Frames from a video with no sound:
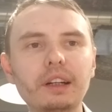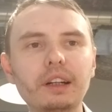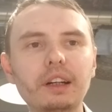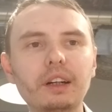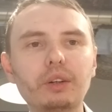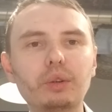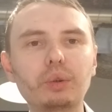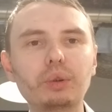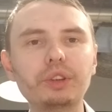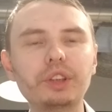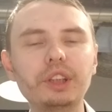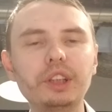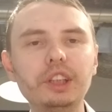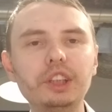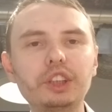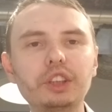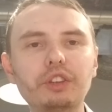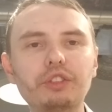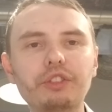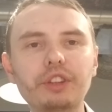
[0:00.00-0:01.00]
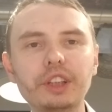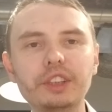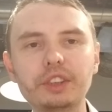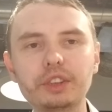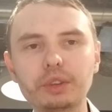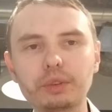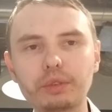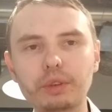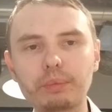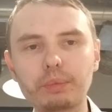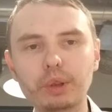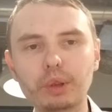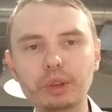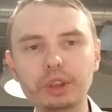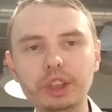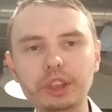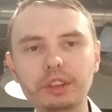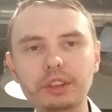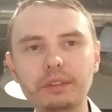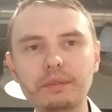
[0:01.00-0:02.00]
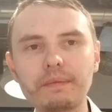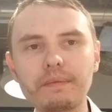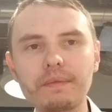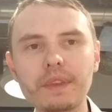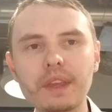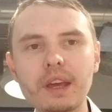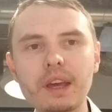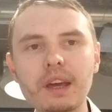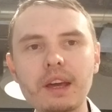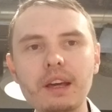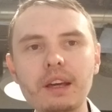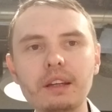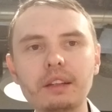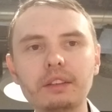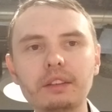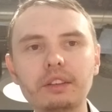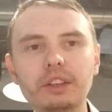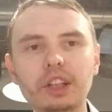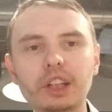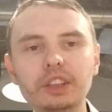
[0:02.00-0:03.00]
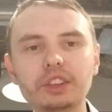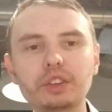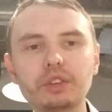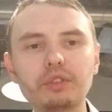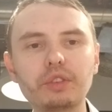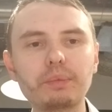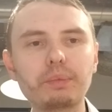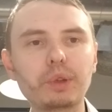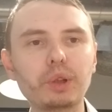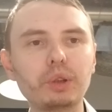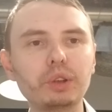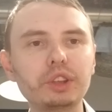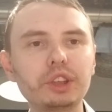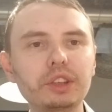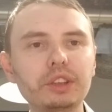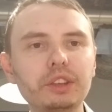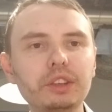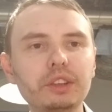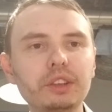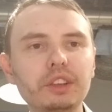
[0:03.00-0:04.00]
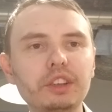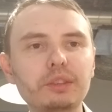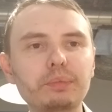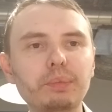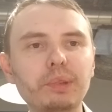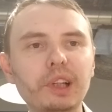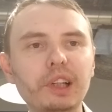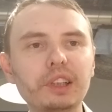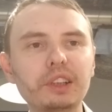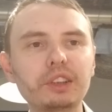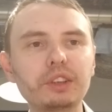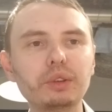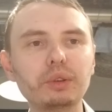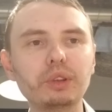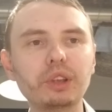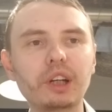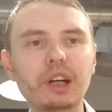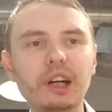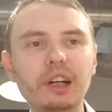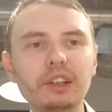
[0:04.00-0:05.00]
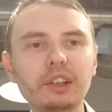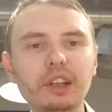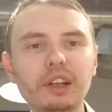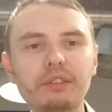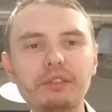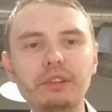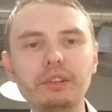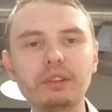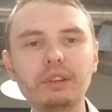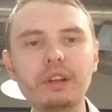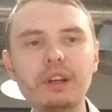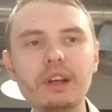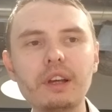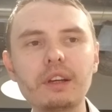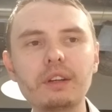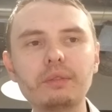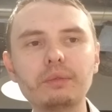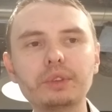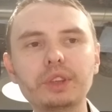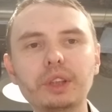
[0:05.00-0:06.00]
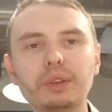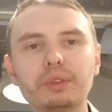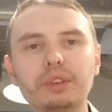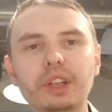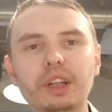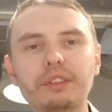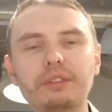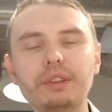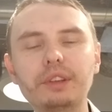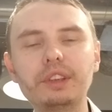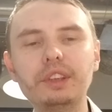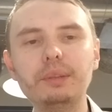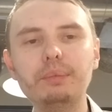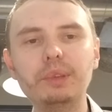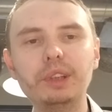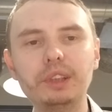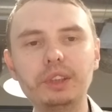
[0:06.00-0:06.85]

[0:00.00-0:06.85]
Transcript: or the initial phases of the project. The rest of the project is planned on a high level without diving deep into